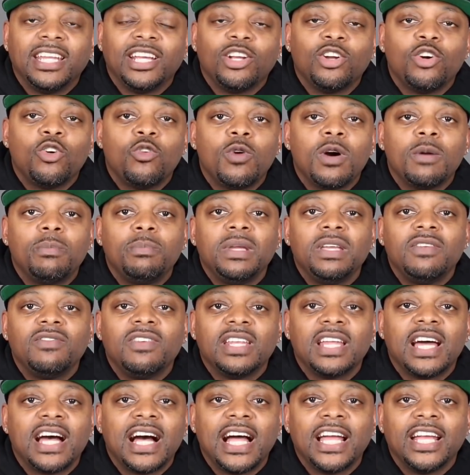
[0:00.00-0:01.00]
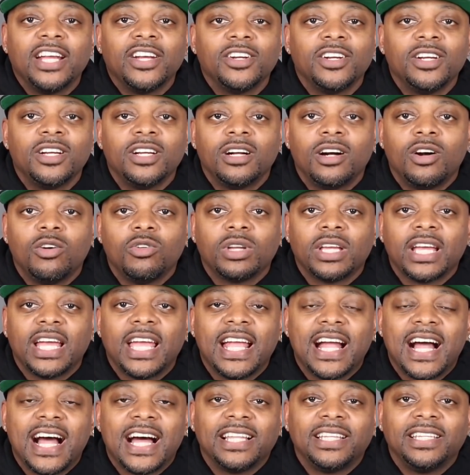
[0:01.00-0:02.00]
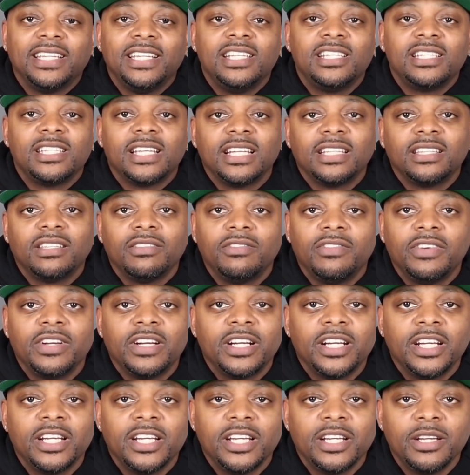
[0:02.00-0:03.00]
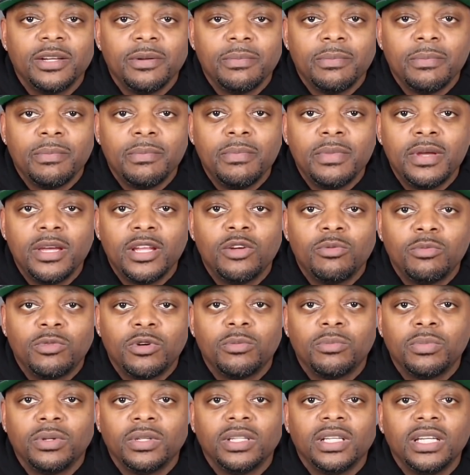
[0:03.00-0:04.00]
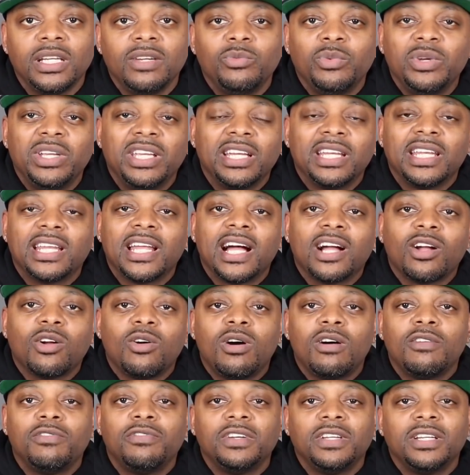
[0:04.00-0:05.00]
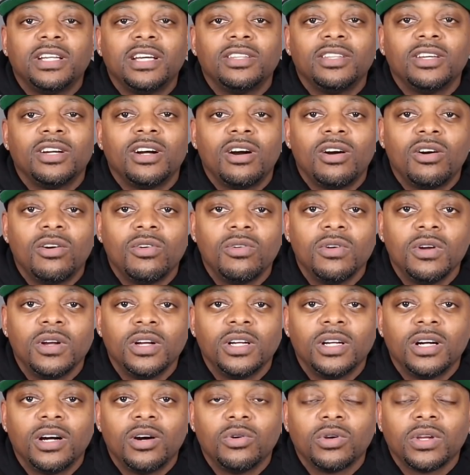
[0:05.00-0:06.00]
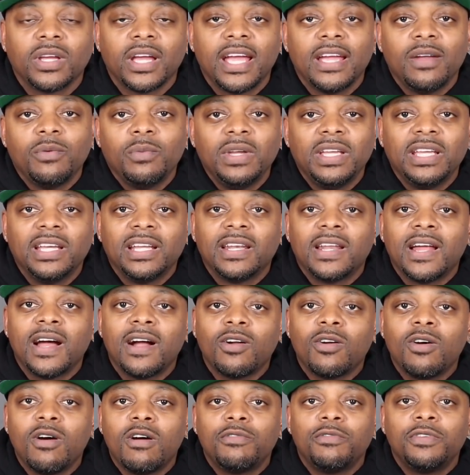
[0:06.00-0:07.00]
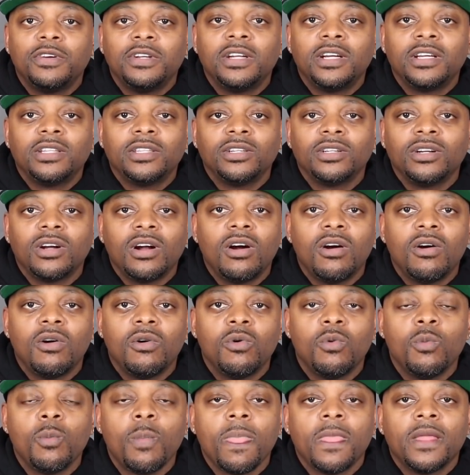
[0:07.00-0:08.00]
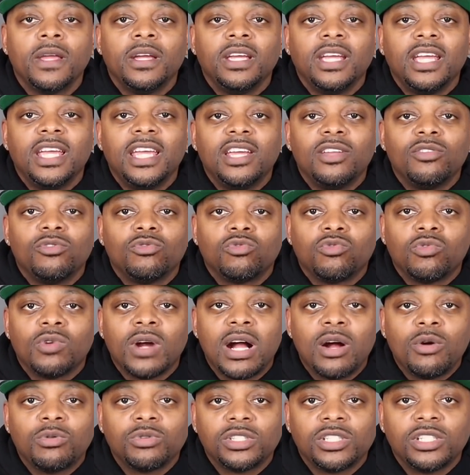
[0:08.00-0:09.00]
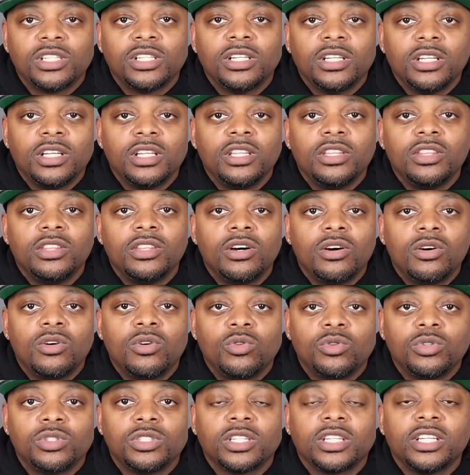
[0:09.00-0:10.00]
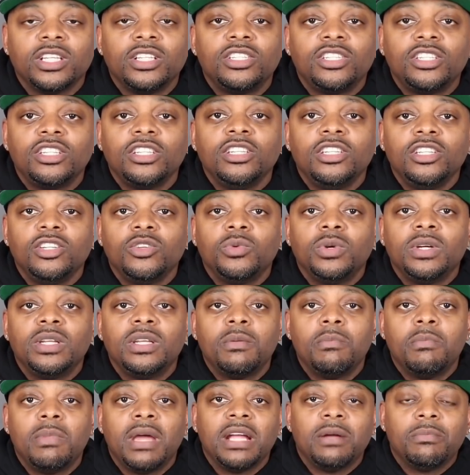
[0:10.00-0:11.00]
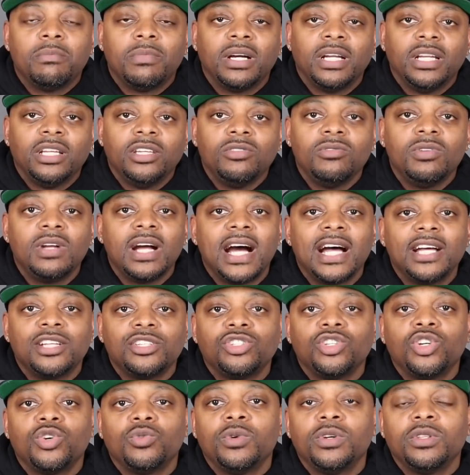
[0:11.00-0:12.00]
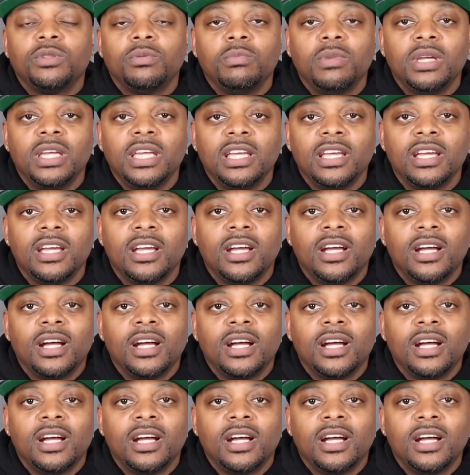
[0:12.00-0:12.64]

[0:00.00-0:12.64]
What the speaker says: it go up even higher, okay? At least at the very minimum, believe we can knock off another O, okay? We can knock off another O en route to those continuing to make money. You guys know with me,